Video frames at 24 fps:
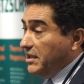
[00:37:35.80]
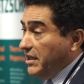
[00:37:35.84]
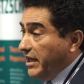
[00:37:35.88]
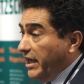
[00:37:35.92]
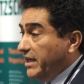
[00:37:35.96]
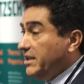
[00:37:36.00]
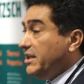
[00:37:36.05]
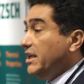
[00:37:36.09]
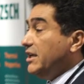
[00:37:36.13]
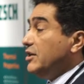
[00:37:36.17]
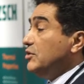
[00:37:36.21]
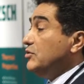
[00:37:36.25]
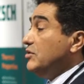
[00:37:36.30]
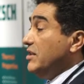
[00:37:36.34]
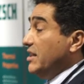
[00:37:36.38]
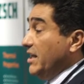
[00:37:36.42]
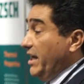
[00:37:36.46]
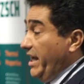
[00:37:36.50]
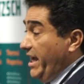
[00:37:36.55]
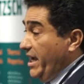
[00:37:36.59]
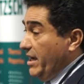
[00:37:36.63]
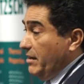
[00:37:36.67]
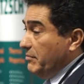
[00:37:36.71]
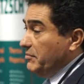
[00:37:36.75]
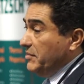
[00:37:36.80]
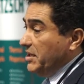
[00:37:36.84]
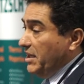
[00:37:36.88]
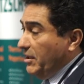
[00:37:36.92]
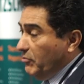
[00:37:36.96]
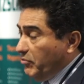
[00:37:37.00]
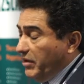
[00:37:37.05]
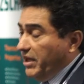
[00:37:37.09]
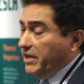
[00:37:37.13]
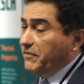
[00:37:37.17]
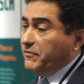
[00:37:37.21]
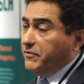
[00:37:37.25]
and take it to the lab
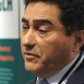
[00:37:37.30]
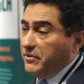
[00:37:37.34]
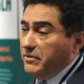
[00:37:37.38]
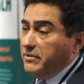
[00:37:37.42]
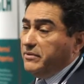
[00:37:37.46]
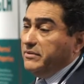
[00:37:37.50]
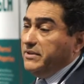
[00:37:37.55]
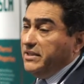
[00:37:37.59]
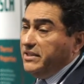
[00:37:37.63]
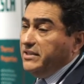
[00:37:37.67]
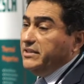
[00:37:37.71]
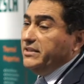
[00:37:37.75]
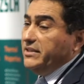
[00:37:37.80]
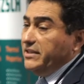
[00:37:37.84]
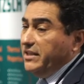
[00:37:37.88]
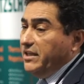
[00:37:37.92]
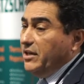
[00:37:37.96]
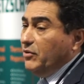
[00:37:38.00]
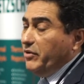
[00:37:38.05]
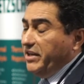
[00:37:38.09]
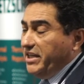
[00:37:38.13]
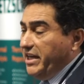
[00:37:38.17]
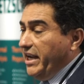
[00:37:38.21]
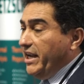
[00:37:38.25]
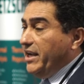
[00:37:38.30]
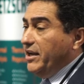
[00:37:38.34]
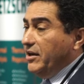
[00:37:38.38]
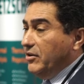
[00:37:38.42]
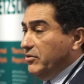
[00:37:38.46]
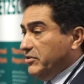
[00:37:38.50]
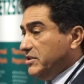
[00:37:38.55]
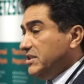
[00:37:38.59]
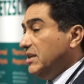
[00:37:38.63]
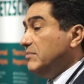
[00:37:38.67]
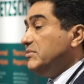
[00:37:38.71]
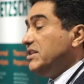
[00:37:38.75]
and wait for a day
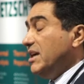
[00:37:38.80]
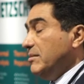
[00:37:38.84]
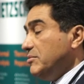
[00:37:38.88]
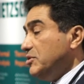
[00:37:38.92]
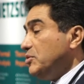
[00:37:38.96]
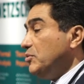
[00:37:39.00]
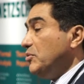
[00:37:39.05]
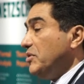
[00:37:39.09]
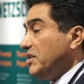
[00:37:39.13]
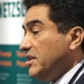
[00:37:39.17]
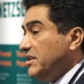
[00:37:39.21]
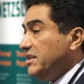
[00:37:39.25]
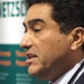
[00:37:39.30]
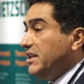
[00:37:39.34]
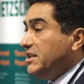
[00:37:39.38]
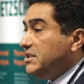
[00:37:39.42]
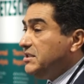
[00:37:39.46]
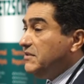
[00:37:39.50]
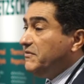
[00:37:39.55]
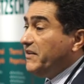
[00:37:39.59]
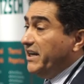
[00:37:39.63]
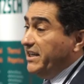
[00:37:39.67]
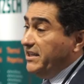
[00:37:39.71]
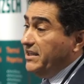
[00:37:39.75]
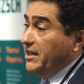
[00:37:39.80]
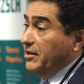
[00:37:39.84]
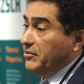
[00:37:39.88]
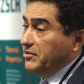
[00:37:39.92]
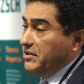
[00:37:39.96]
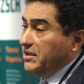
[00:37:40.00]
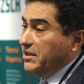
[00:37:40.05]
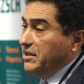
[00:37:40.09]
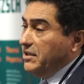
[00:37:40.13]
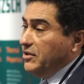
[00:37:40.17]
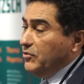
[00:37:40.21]
or sometimes 2-3 days to find out.